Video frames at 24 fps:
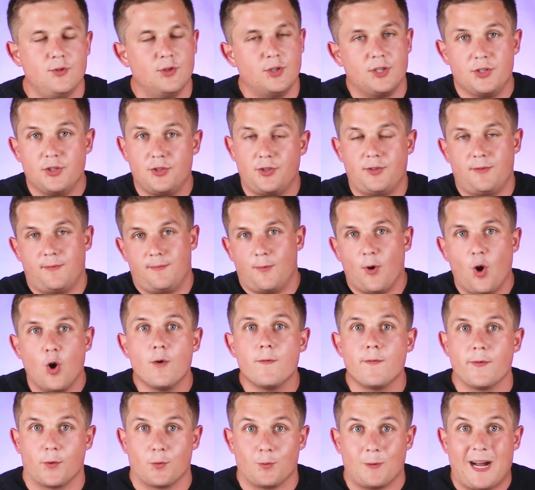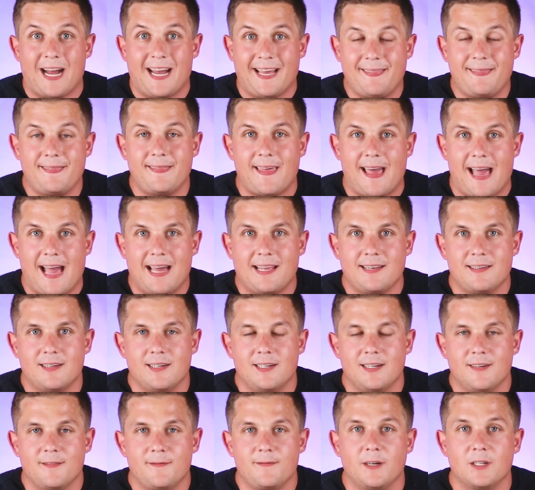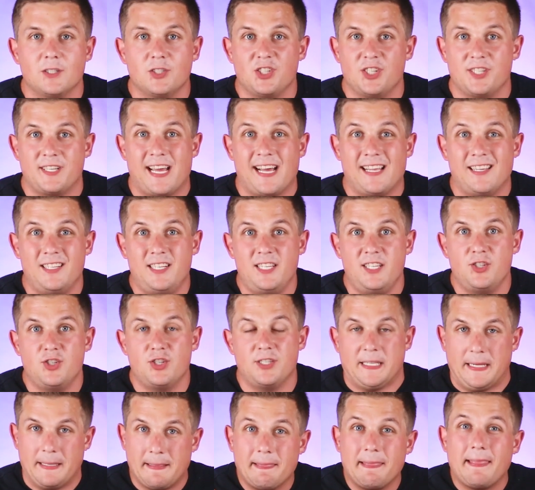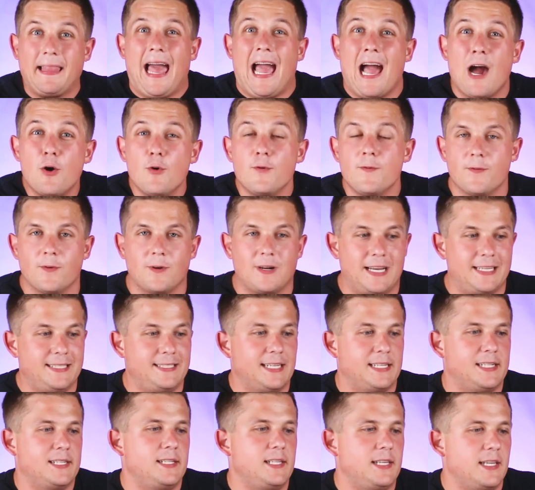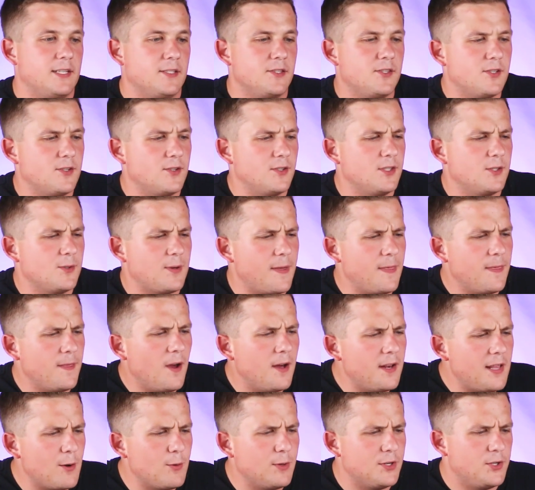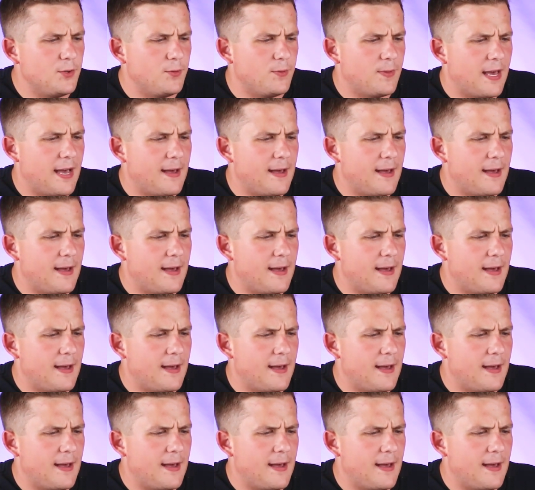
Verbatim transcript: You can override that functionality and just allow for identity inserts. So I thought I would do